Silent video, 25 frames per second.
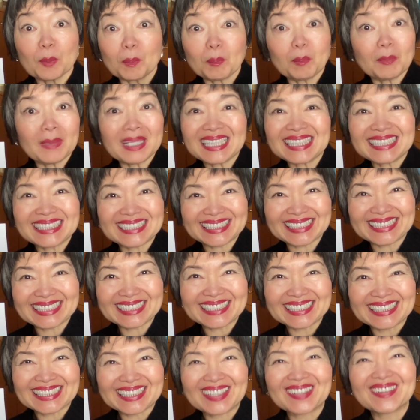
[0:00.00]

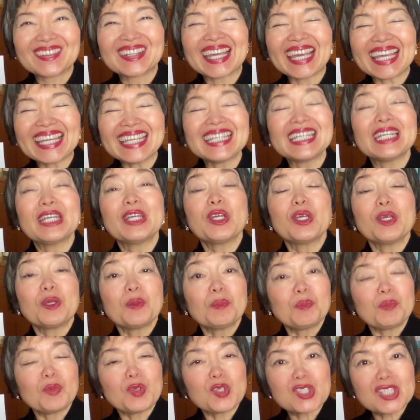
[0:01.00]
michi. Okay?
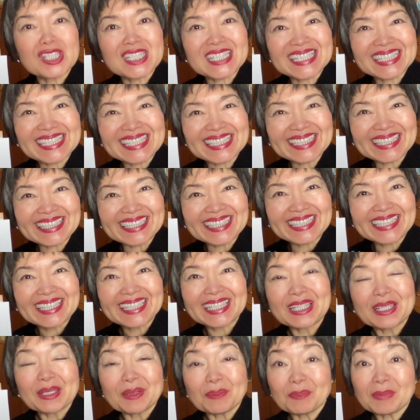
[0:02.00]
Michi.
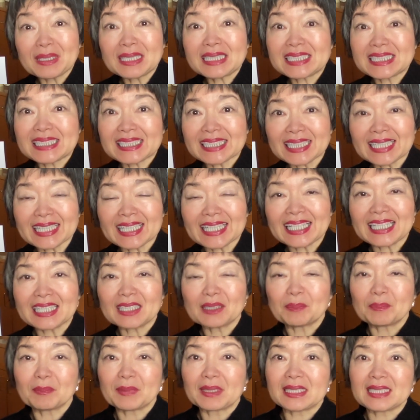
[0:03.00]
Michi,
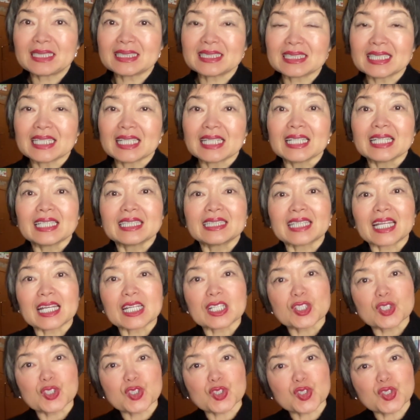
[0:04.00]
it means the
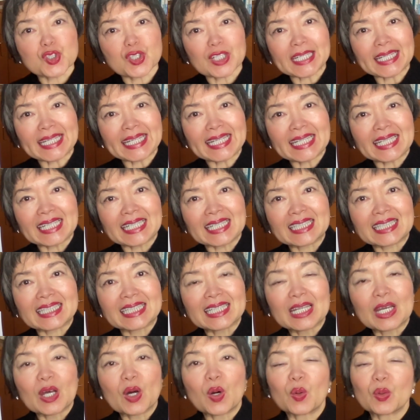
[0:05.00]
street
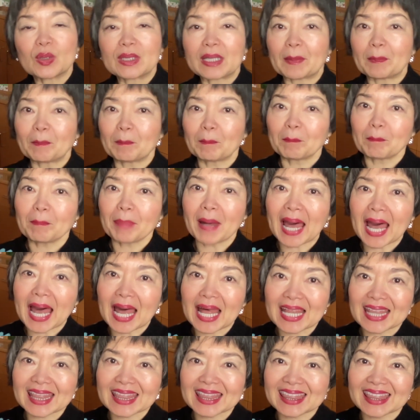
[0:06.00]
or the
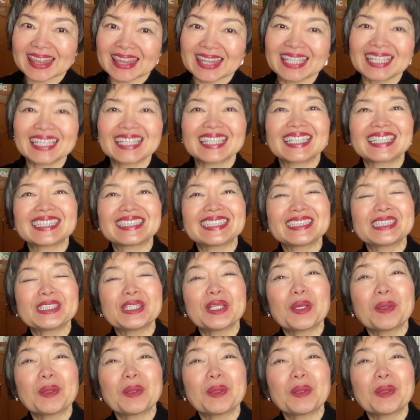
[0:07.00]
path. This is